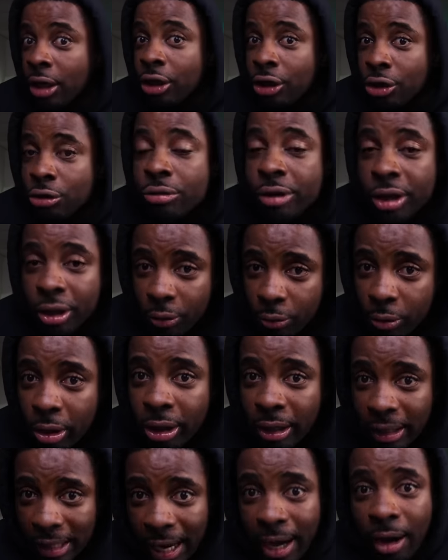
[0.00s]
You can
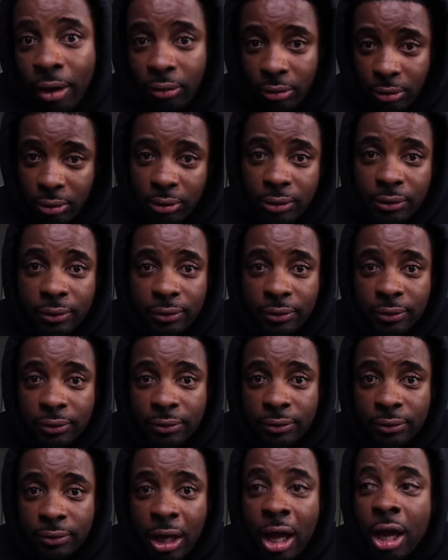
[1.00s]
work out.
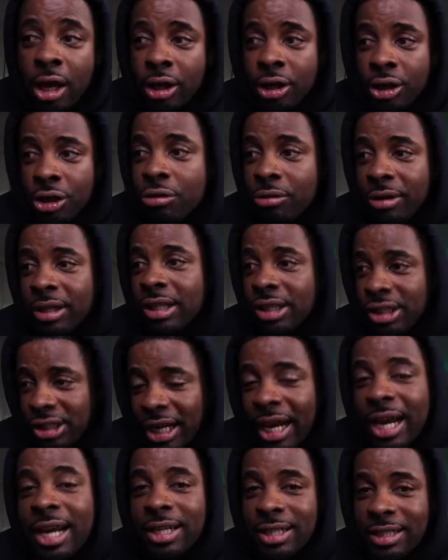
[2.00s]
You can
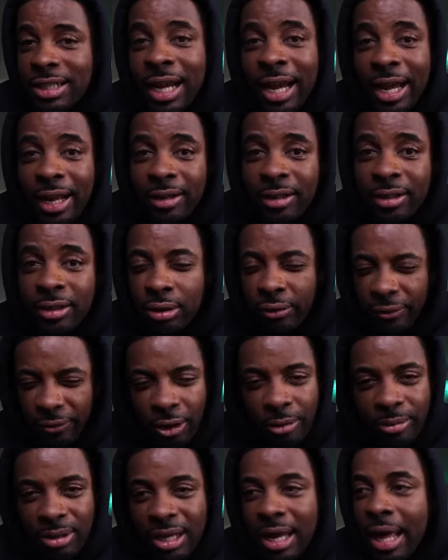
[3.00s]
change that. You
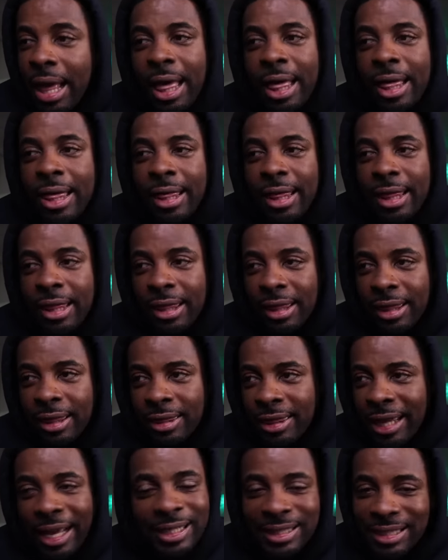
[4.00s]
feel me?
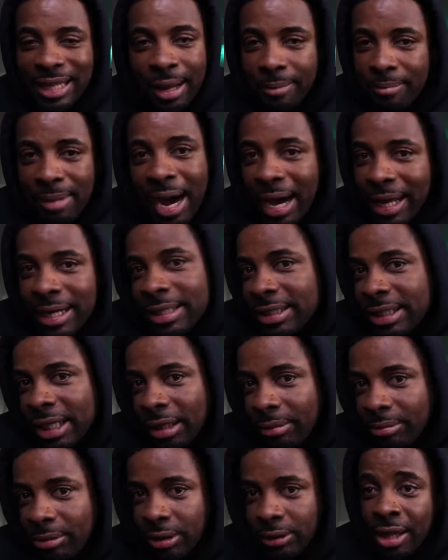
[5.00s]
That's not body
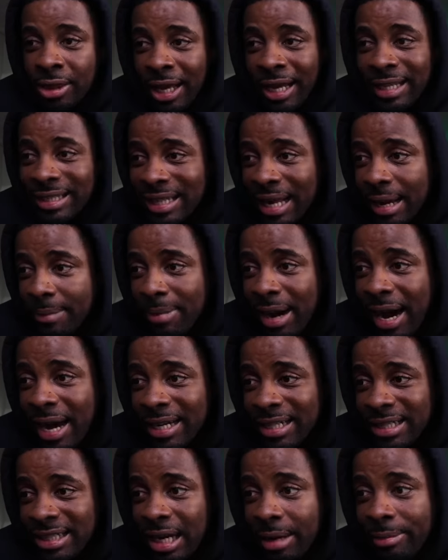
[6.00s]
shaming. That's not
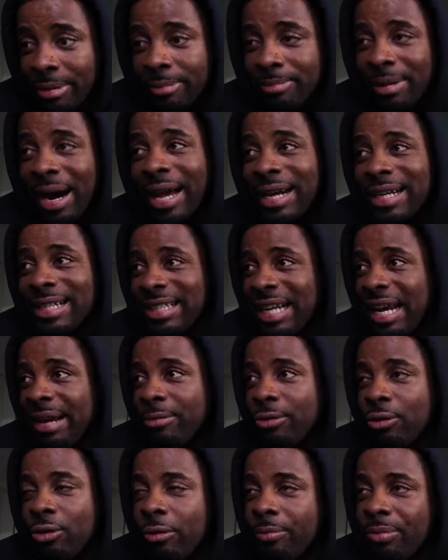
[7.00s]
body shaming. Body
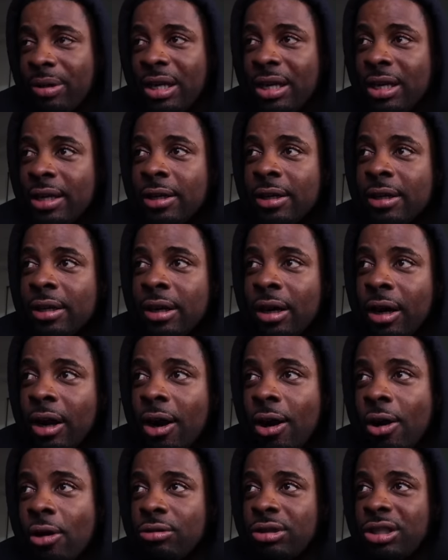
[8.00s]
shaming will be,
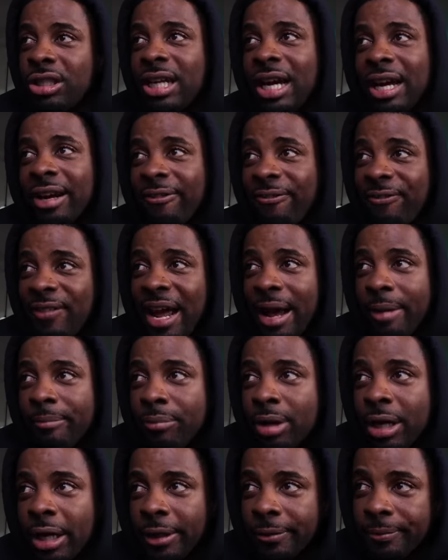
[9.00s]
oh, she got a flat
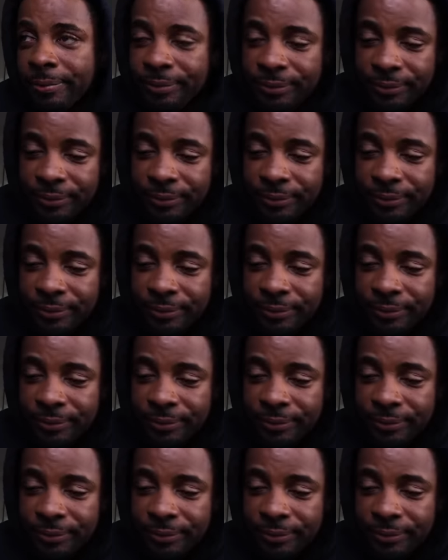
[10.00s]
butt.